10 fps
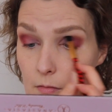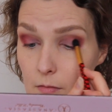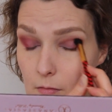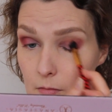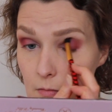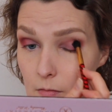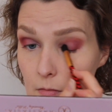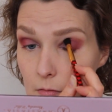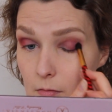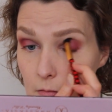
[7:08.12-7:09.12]
And we
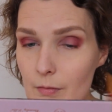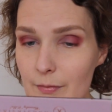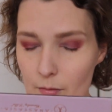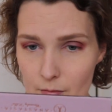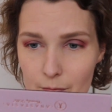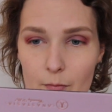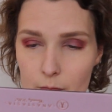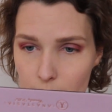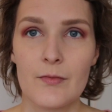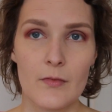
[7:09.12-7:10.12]
just blend some
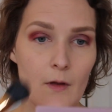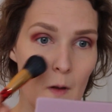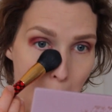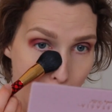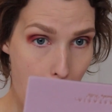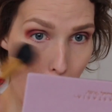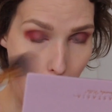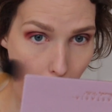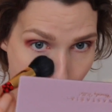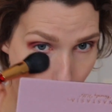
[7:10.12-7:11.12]
more.
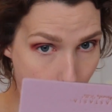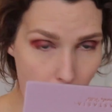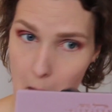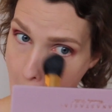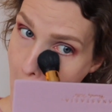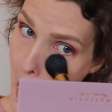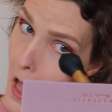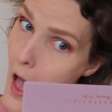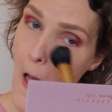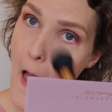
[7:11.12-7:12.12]
And then I'm gonna
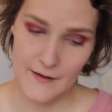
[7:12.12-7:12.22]
brush